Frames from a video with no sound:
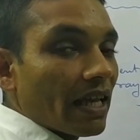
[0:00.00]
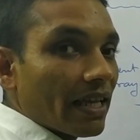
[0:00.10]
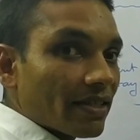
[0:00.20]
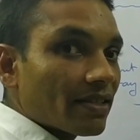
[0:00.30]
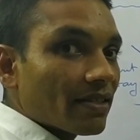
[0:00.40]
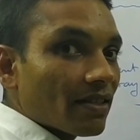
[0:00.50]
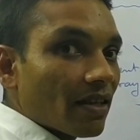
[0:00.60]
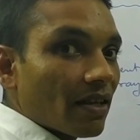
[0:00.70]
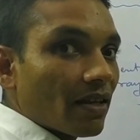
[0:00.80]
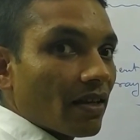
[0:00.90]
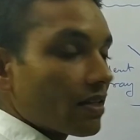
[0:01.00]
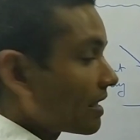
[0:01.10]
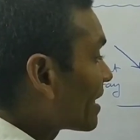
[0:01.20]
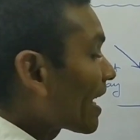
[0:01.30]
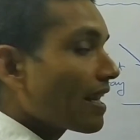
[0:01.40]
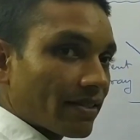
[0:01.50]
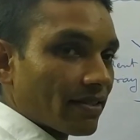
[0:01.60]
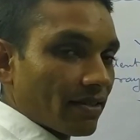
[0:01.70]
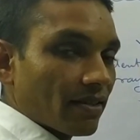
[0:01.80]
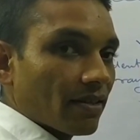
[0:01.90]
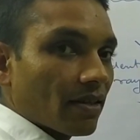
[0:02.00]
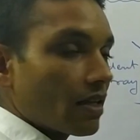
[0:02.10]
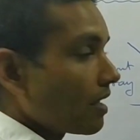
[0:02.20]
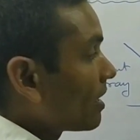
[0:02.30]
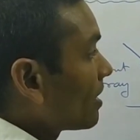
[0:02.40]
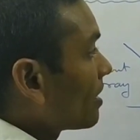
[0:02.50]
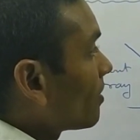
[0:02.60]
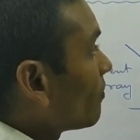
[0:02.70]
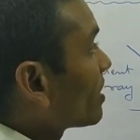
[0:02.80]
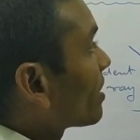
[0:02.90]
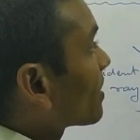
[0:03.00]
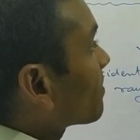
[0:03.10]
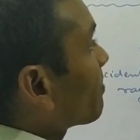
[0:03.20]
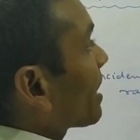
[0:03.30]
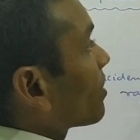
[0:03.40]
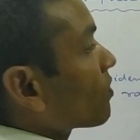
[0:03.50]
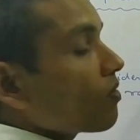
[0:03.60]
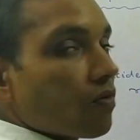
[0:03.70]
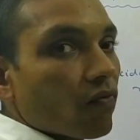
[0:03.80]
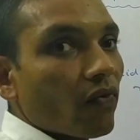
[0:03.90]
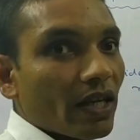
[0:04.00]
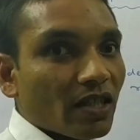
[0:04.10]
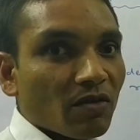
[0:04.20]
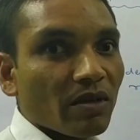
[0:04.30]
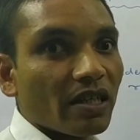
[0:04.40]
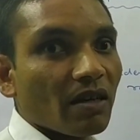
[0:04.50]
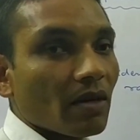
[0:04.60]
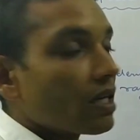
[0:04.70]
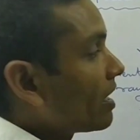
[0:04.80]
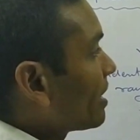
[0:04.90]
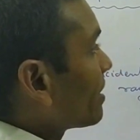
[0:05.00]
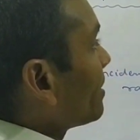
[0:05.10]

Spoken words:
is dense with respect to first medium, and